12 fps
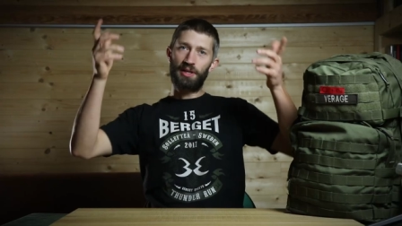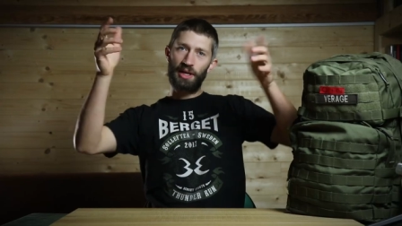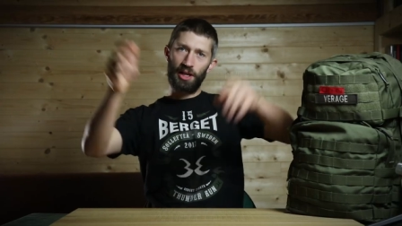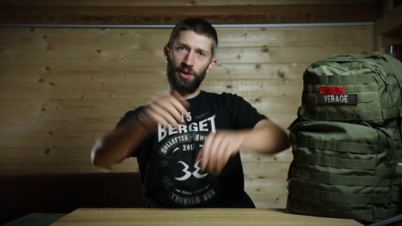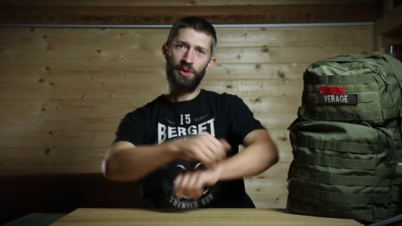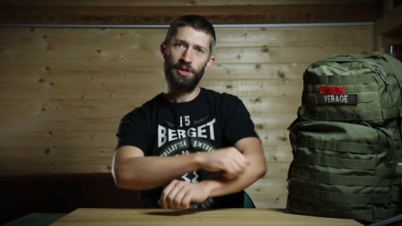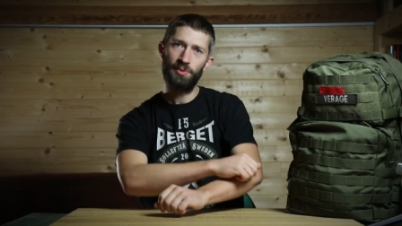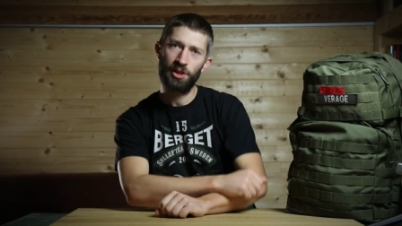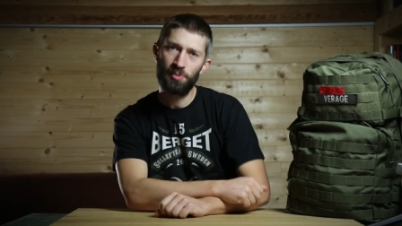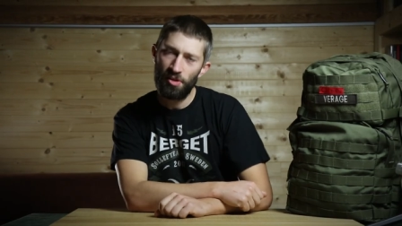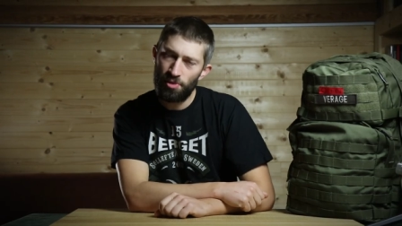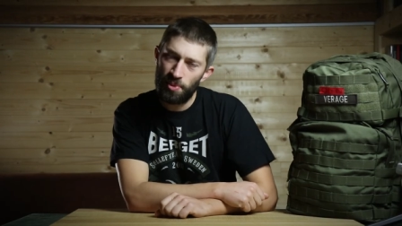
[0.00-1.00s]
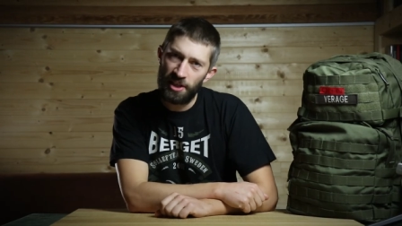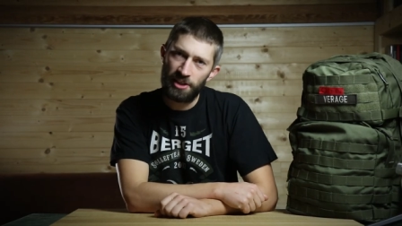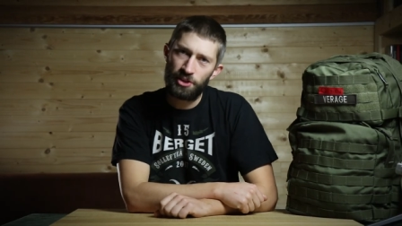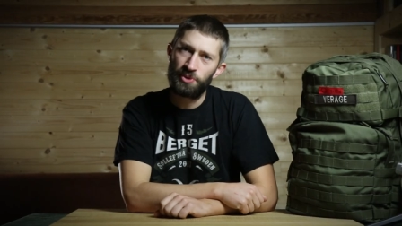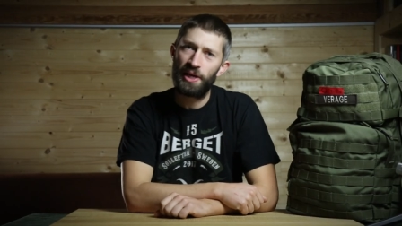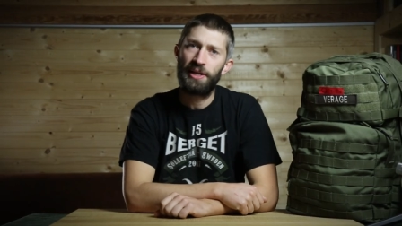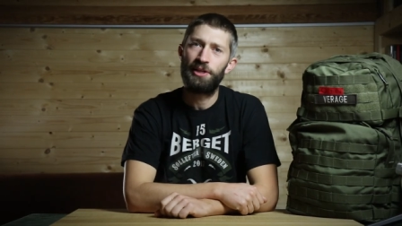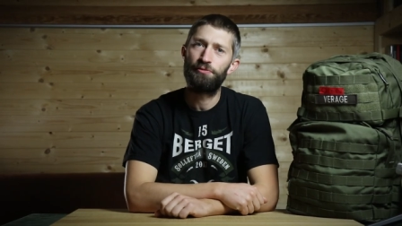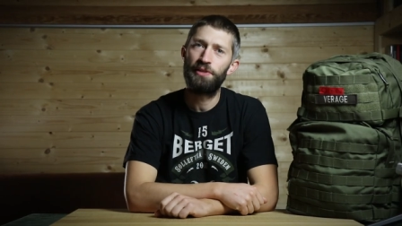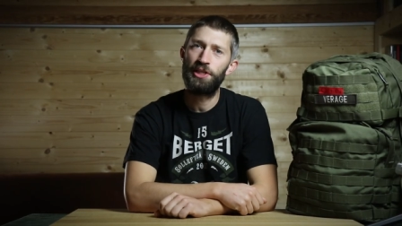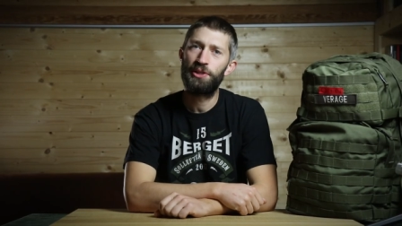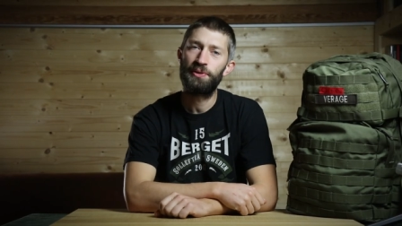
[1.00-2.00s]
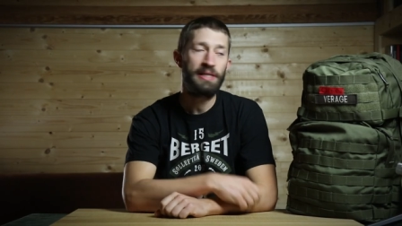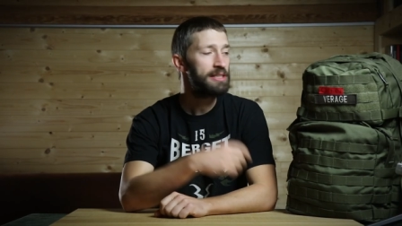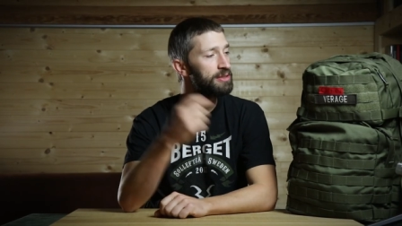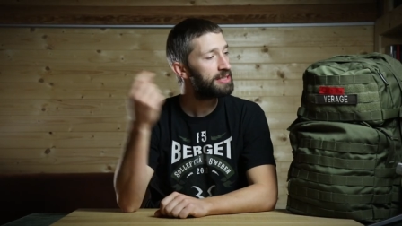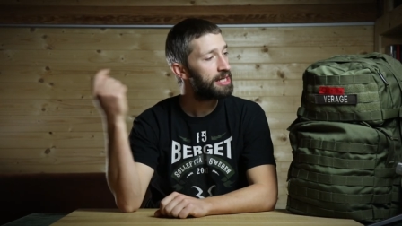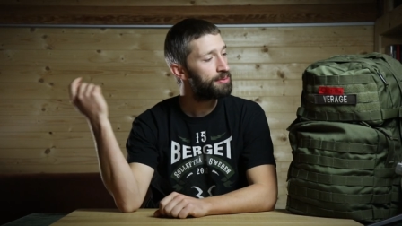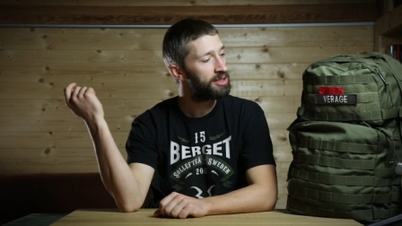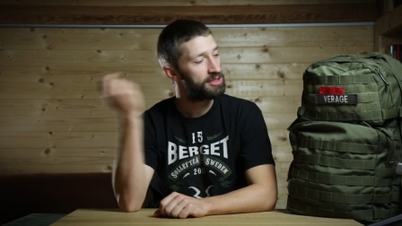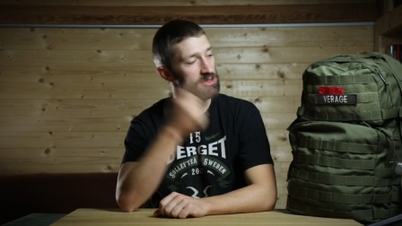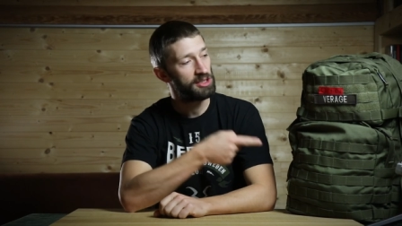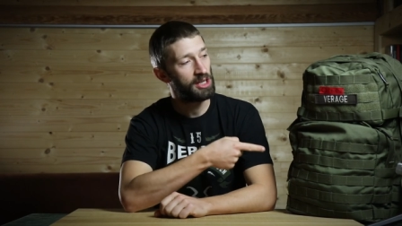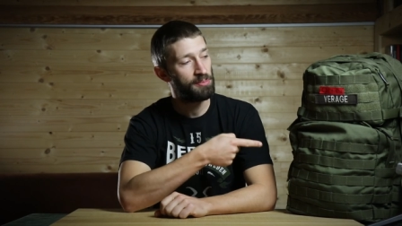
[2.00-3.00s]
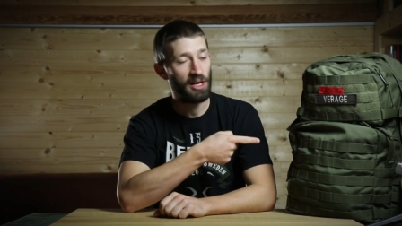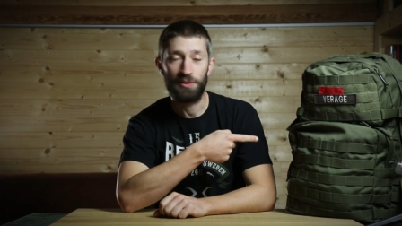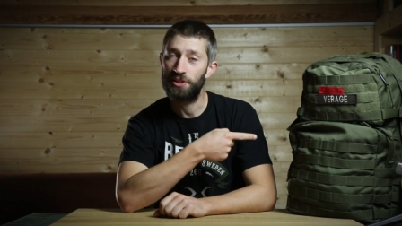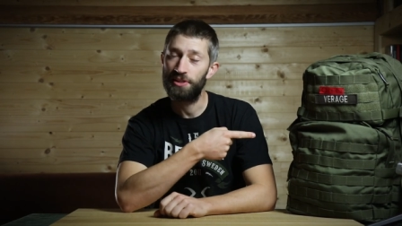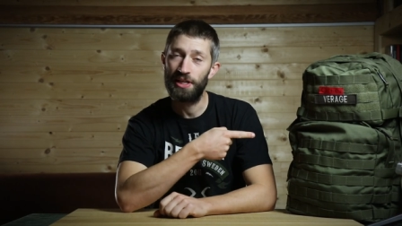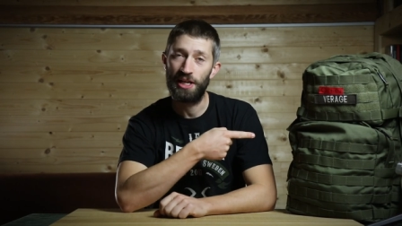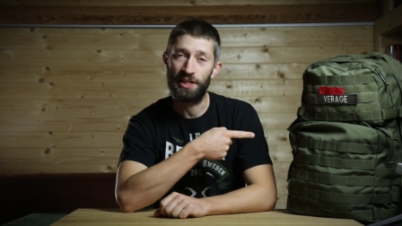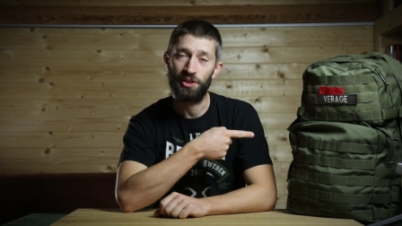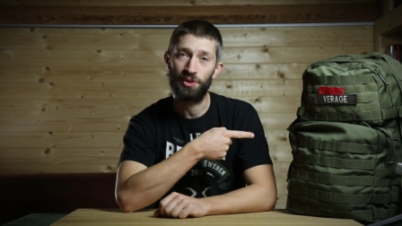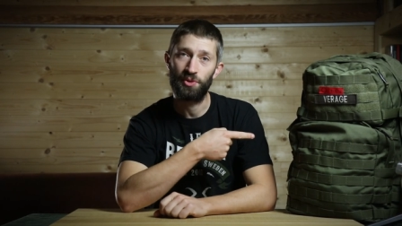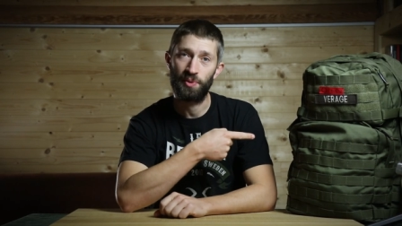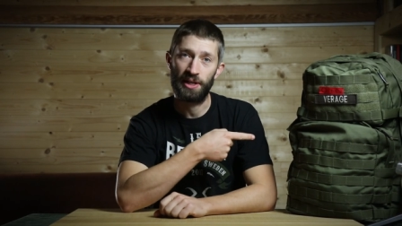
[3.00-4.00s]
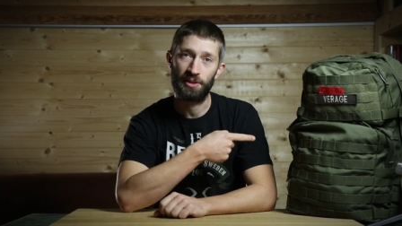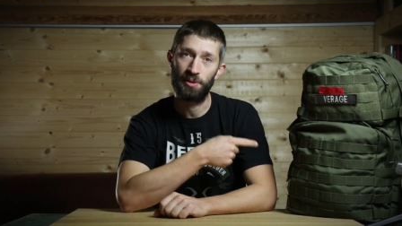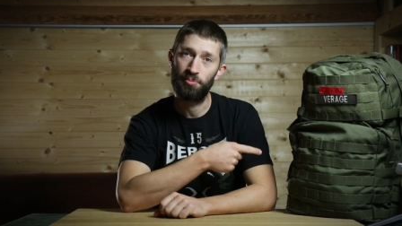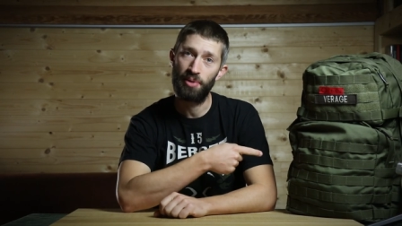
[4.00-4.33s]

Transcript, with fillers: Hello and welcome everybody to a new video and today we're gonna talk about the Helikon Ratel